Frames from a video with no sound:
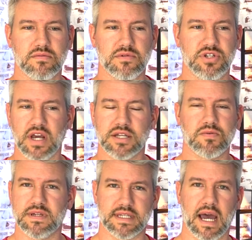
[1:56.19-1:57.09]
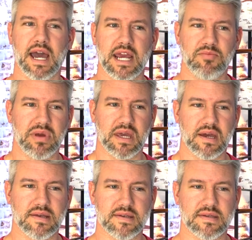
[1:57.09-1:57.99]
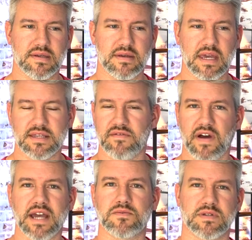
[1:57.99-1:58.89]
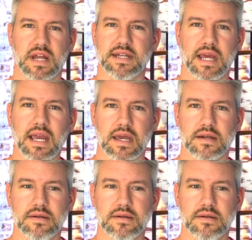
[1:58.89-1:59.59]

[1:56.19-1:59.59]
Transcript: just resign because his advice was not taken.